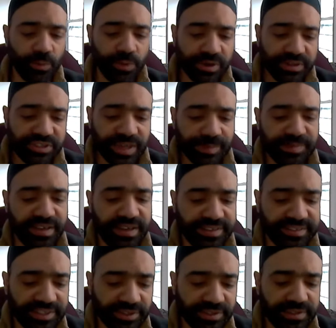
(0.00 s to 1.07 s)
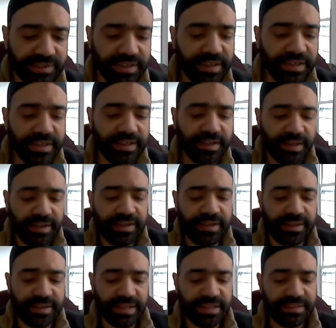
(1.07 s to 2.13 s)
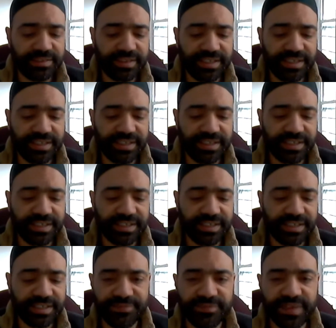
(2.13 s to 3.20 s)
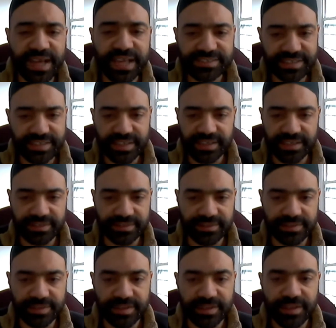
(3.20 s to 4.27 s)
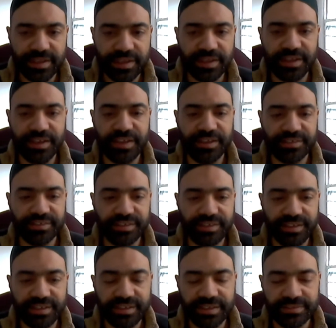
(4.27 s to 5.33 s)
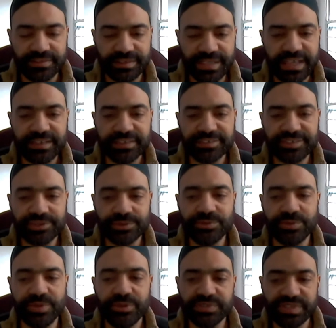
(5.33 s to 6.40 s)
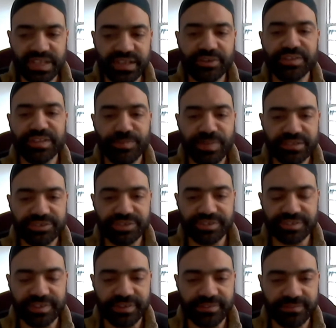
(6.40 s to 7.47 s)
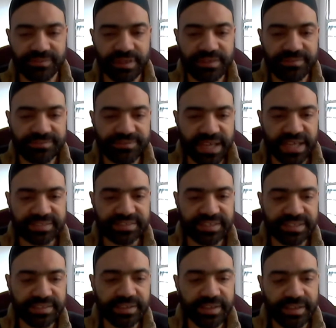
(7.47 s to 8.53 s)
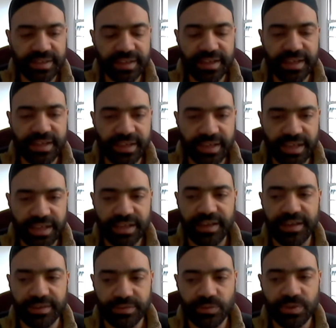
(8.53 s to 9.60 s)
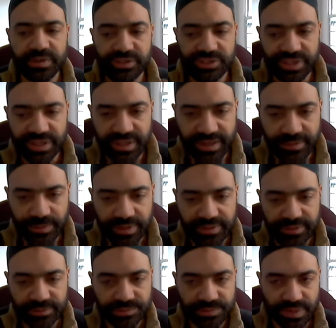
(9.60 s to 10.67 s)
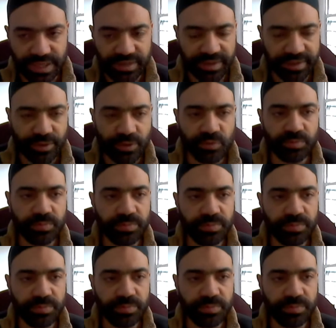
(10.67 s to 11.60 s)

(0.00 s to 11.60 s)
workshop that I took, and it's fascinating in getting to those inner dimensions of fasting, and I want to share that with you, and I hope